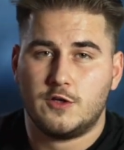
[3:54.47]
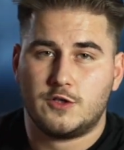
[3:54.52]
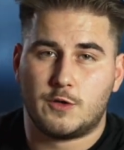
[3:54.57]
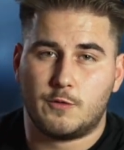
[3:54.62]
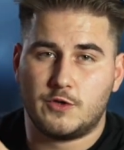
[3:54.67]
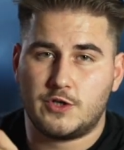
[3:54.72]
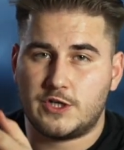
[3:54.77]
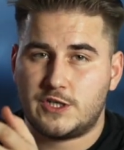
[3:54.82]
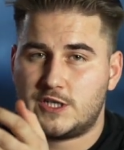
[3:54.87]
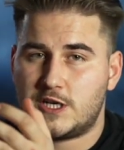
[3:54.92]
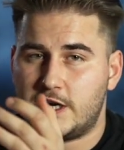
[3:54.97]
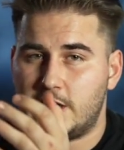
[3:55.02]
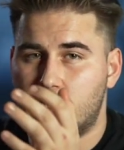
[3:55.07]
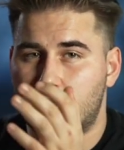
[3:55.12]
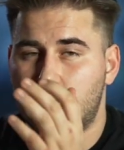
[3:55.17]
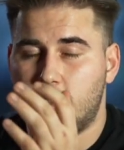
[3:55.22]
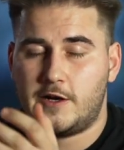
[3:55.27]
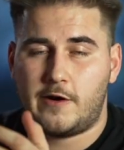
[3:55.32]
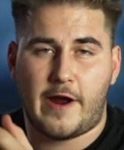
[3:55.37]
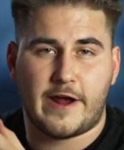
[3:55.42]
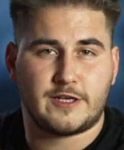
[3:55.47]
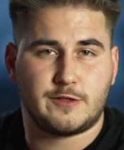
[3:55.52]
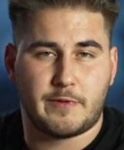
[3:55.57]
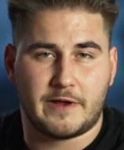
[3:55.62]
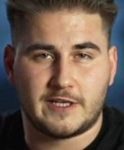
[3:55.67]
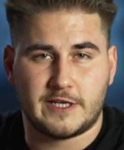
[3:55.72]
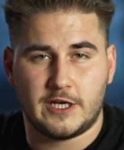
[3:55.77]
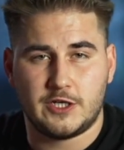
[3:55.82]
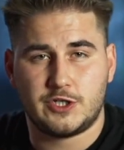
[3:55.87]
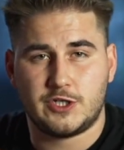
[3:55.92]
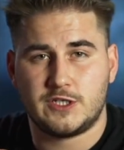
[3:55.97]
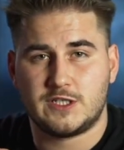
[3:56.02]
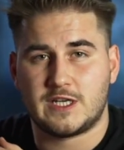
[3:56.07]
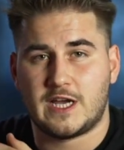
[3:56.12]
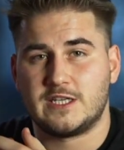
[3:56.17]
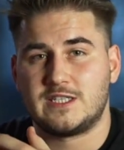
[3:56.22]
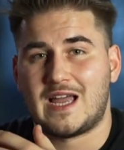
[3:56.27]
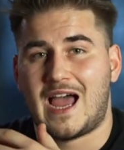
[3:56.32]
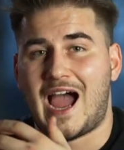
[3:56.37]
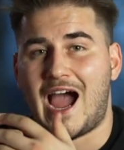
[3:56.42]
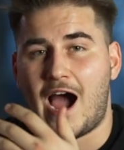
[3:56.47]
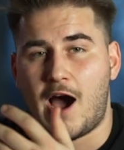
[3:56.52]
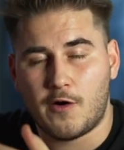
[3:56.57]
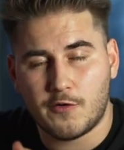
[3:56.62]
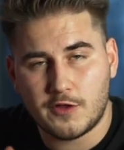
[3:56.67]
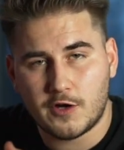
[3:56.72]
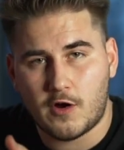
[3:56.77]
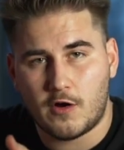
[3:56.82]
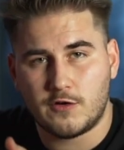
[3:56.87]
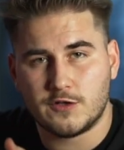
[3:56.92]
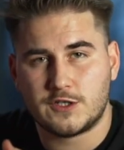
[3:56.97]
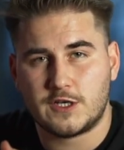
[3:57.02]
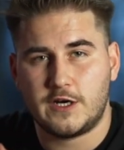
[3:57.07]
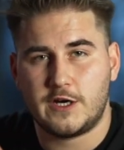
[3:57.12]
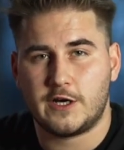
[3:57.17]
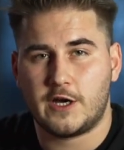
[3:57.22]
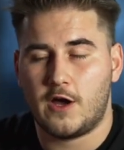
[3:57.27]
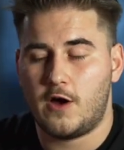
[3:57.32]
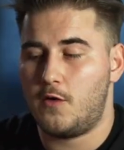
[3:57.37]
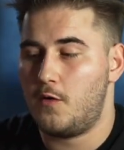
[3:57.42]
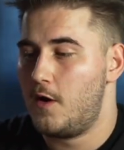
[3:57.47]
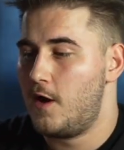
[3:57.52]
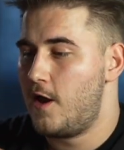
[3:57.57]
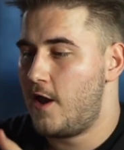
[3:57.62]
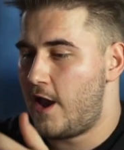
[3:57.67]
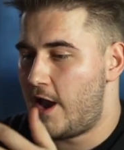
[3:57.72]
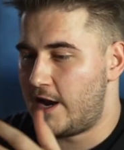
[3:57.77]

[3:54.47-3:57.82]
So we're just setting clear expectations as to how the call is going to go.